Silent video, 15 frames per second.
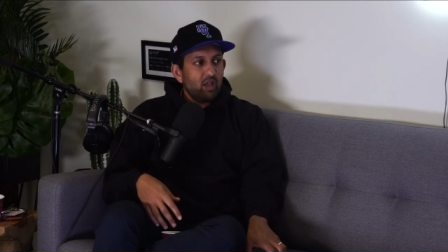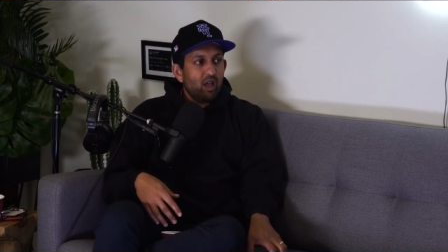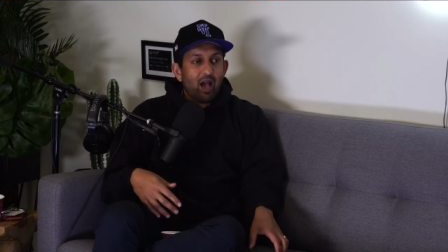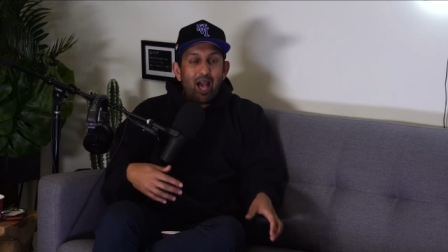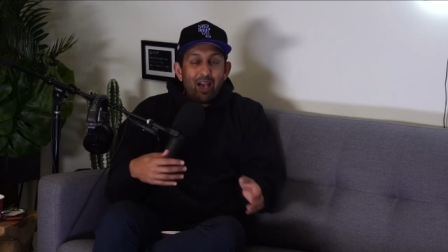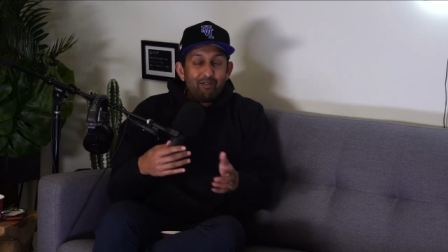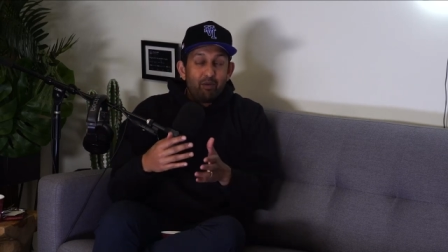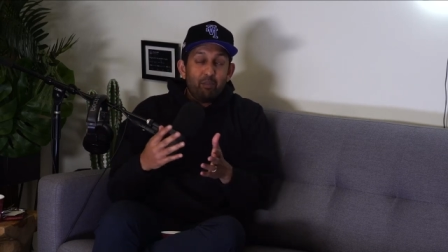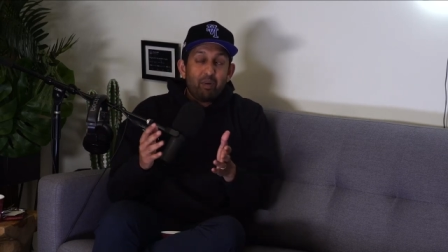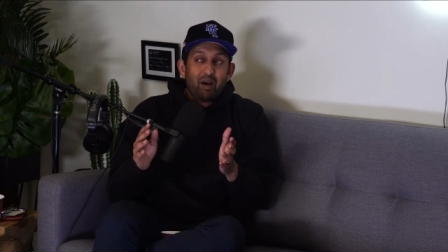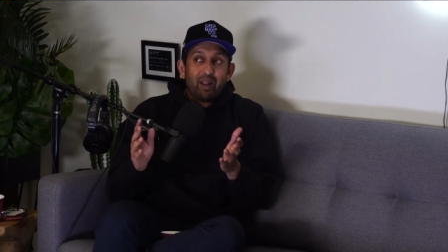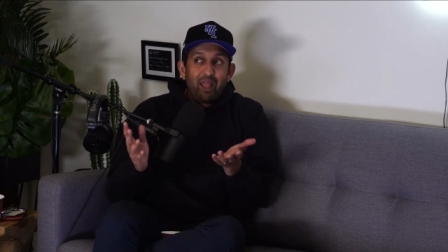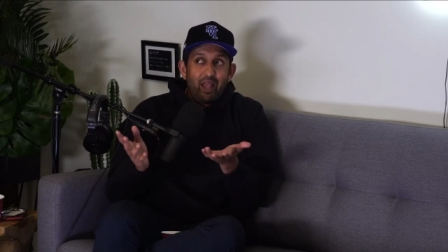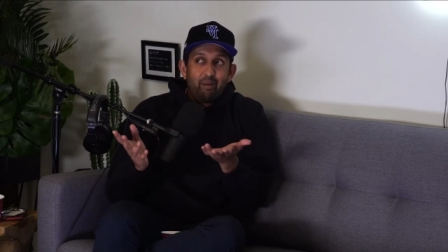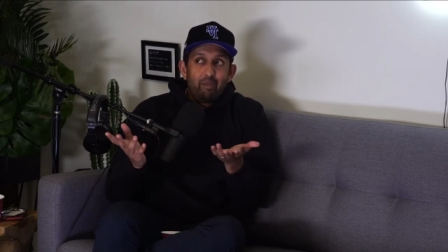I haven't
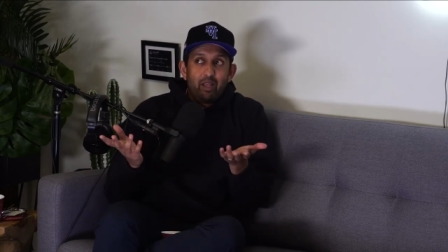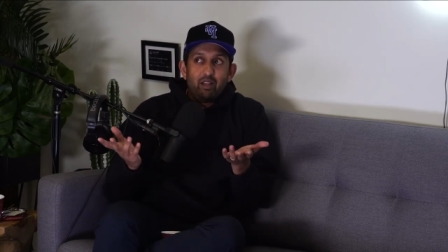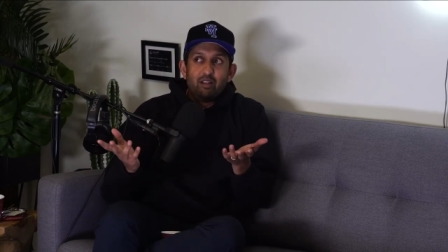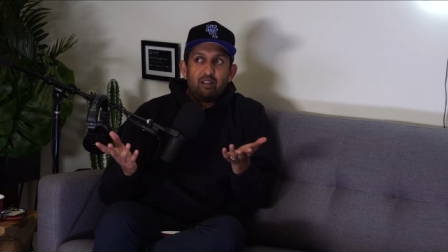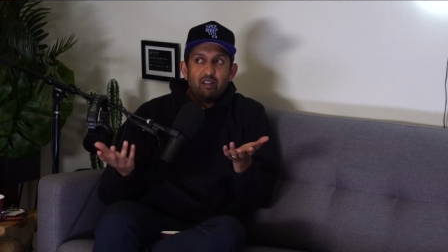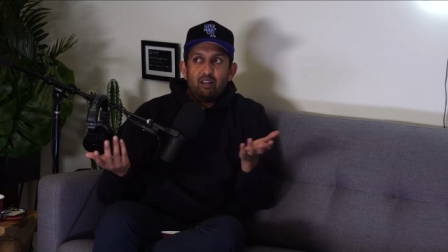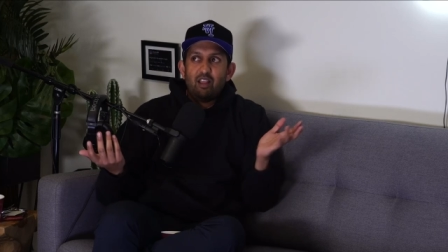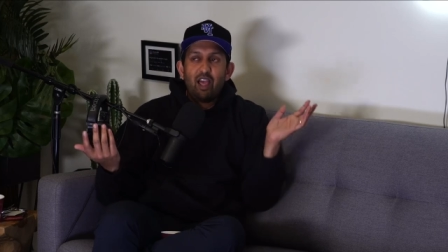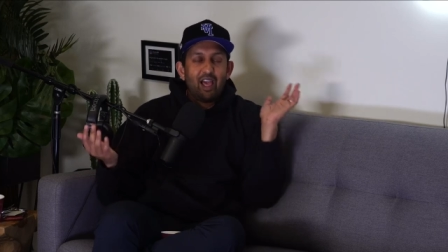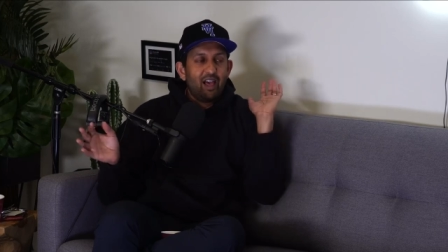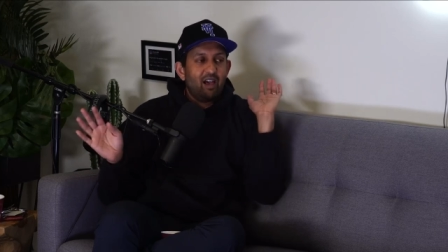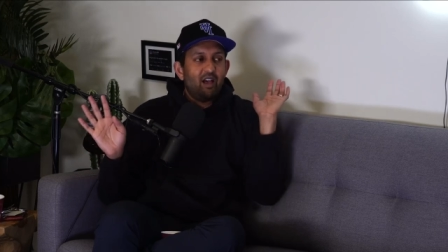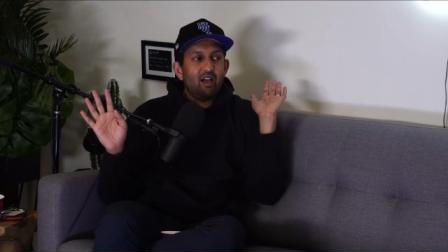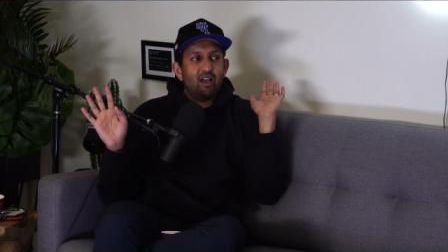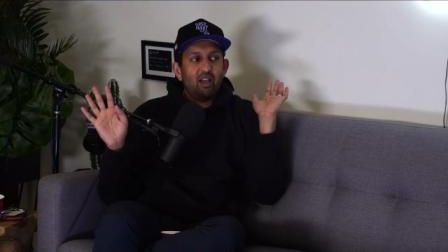bought. I mean, a,
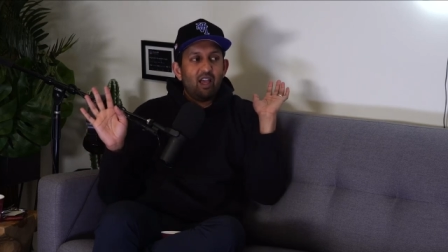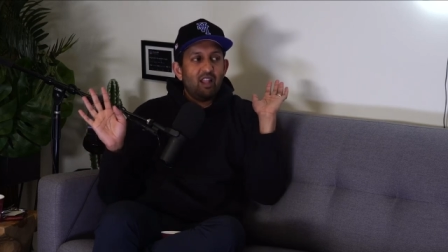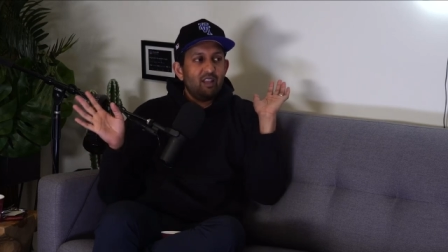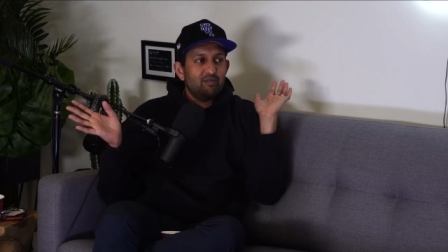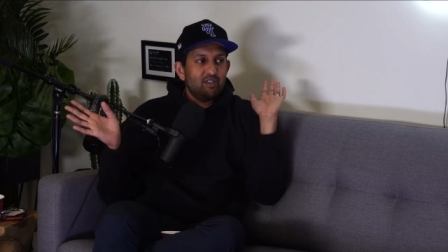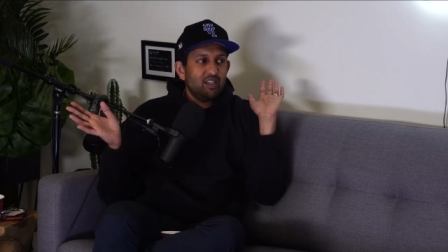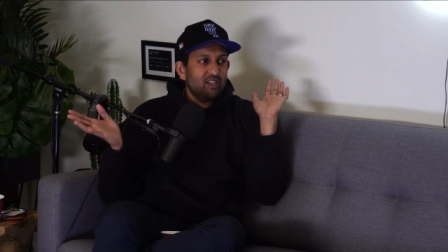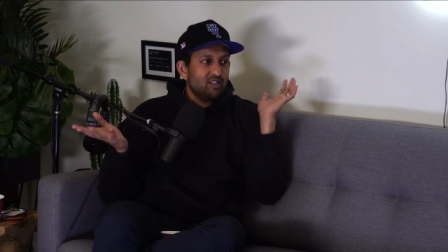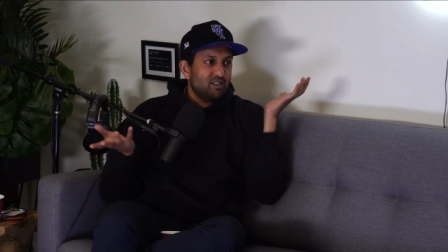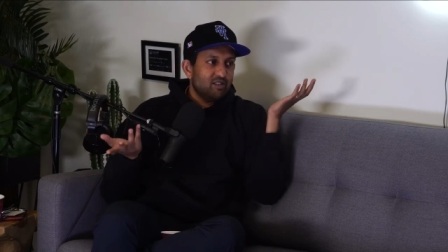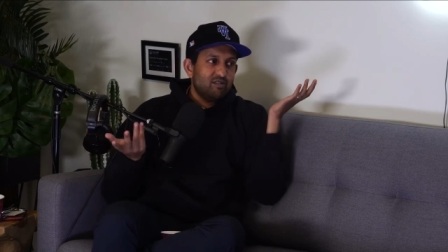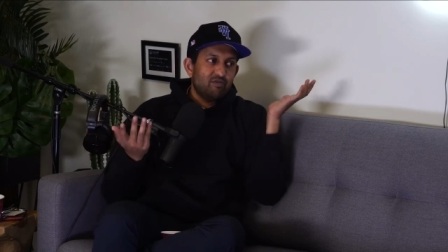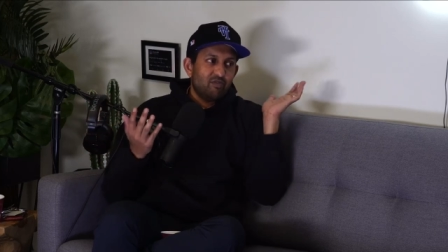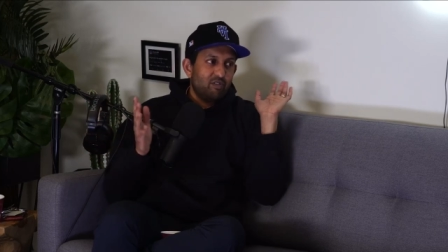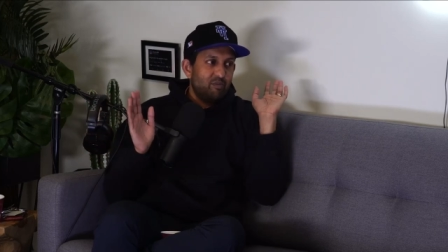
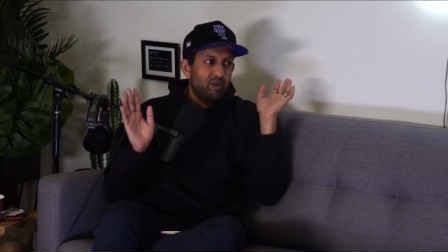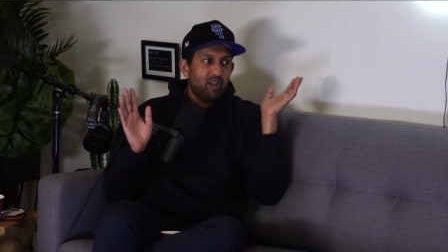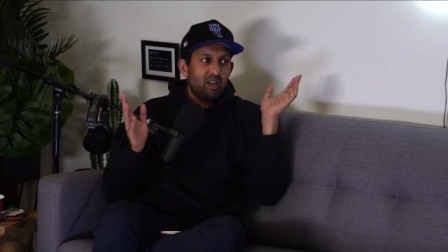NFTs for me,